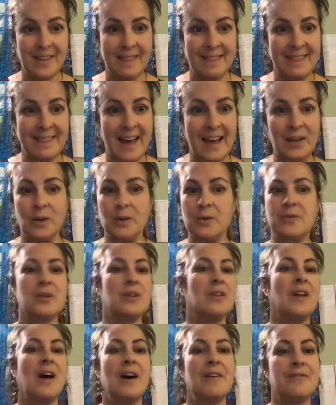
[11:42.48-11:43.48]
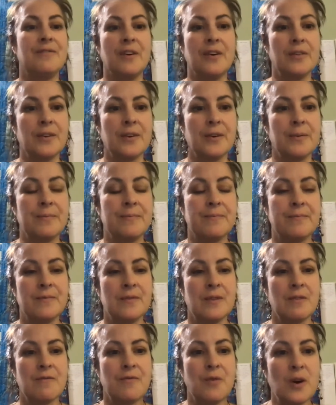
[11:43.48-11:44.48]
that goes a lot farther.
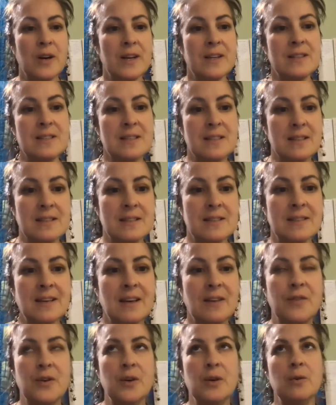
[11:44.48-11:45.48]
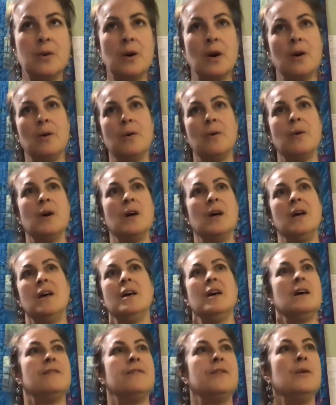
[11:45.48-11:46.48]
For instance, if you
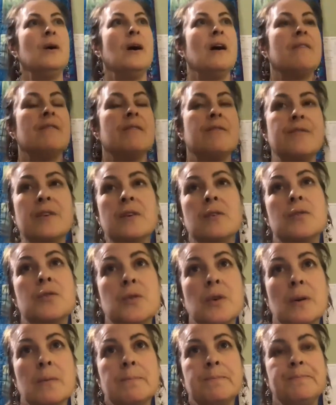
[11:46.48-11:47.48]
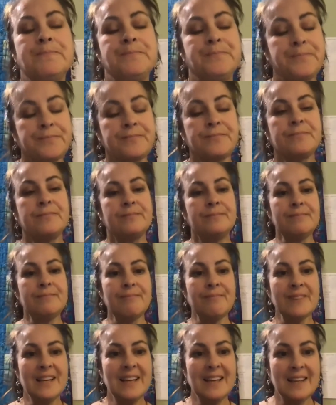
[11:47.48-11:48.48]
have a field trip,
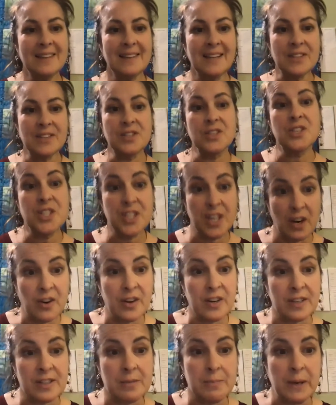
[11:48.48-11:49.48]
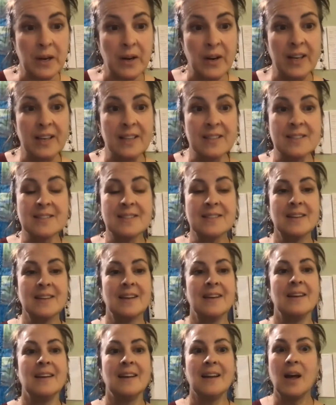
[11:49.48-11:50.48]
that's a shared experience.
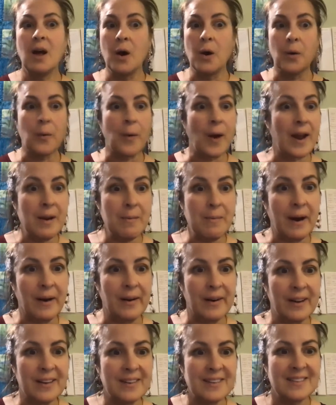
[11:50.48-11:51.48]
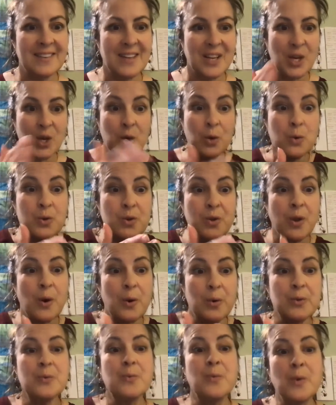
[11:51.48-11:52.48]
Write about it. Use
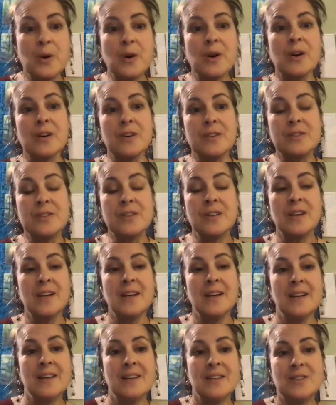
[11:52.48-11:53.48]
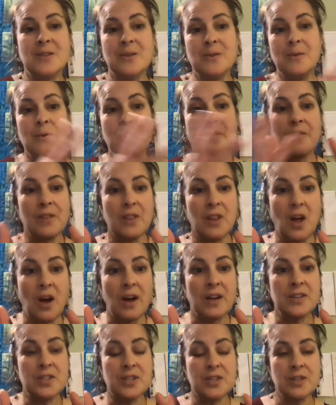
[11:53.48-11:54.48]
those words to
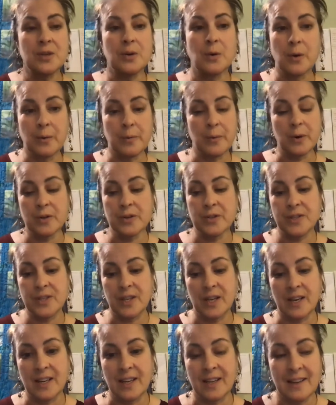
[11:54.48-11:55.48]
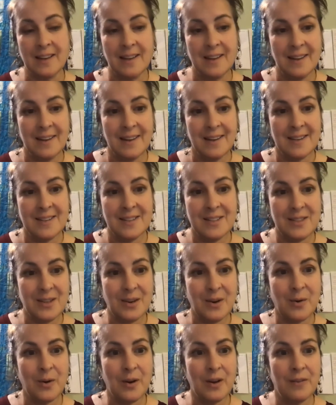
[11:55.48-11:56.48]
launch your word study.
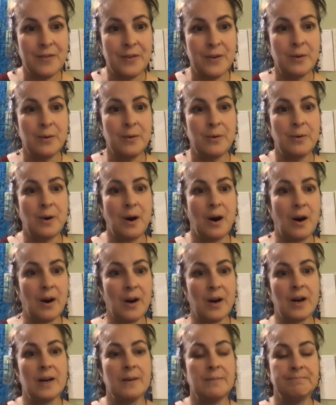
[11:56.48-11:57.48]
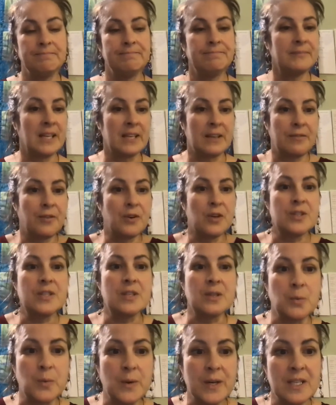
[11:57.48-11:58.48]
So if you are, like for
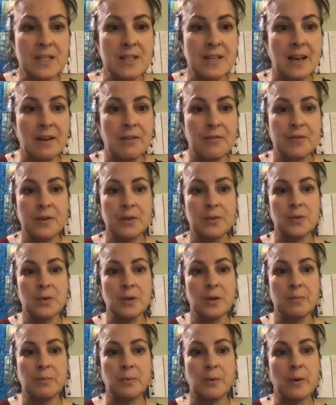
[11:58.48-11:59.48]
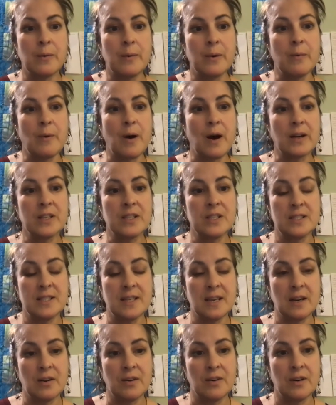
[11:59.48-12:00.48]
instance, we just had a field trip where we walked
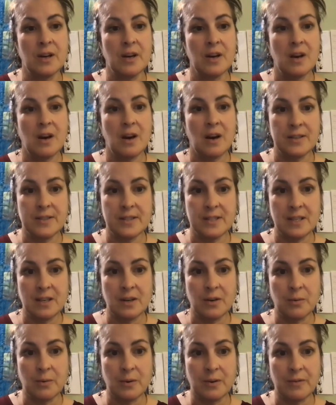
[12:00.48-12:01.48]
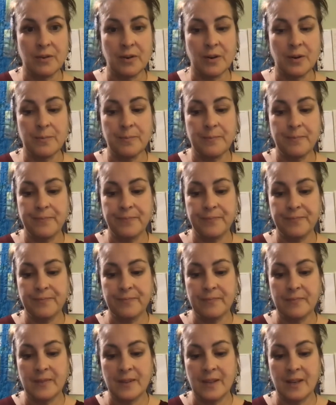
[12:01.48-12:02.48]
down on Cedar River.
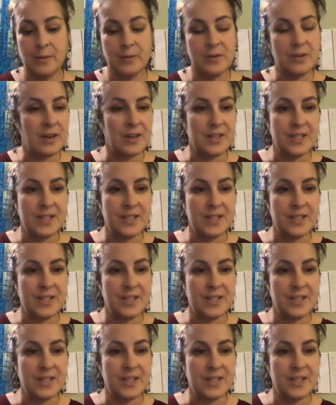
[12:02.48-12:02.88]
It was on a